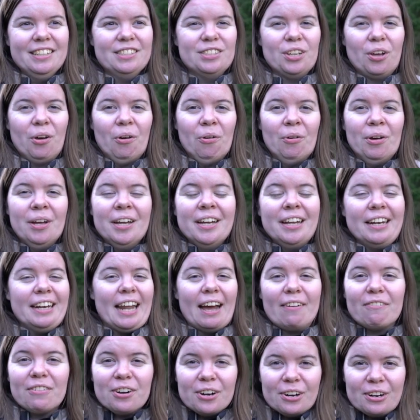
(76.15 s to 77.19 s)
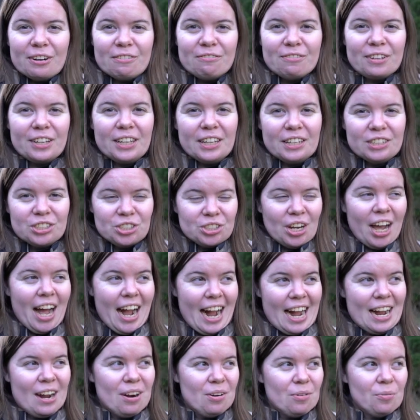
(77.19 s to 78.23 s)
So never feel
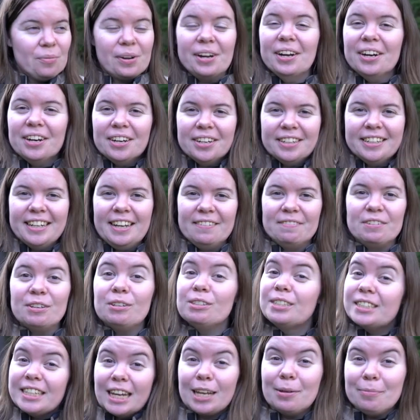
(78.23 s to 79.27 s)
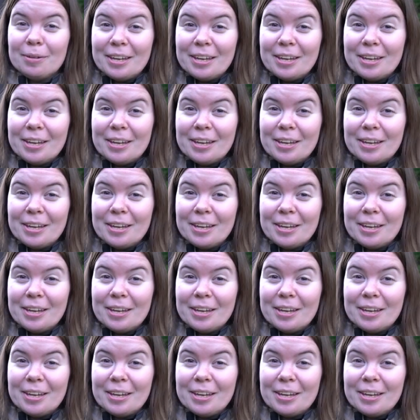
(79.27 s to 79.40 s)
shy or weird if you see